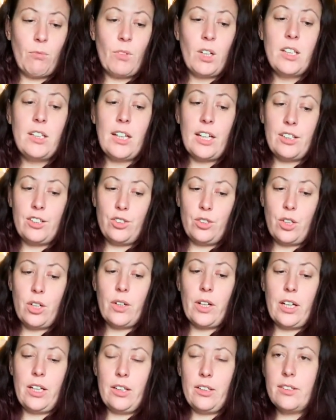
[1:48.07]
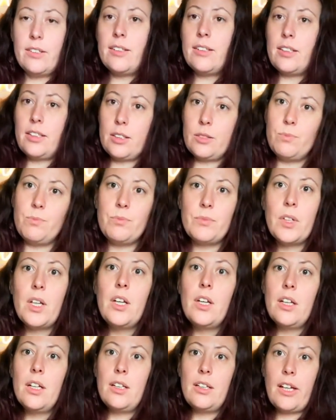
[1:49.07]
yesterday. Okay, here's the deal.
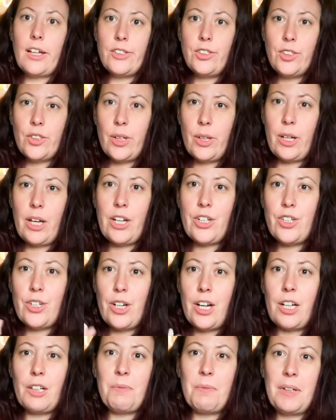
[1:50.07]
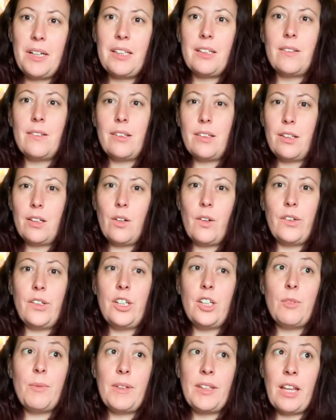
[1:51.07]
Yesterday I checked because I was like, oh, I
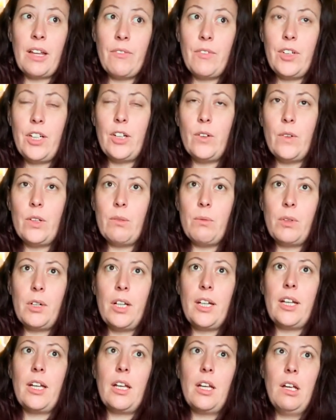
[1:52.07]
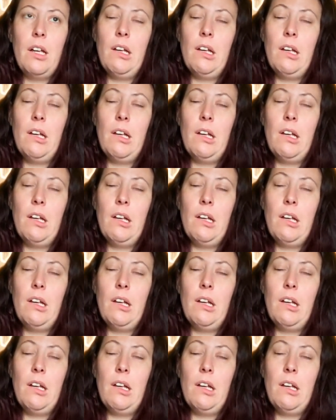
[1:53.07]
need to make that video in the morning.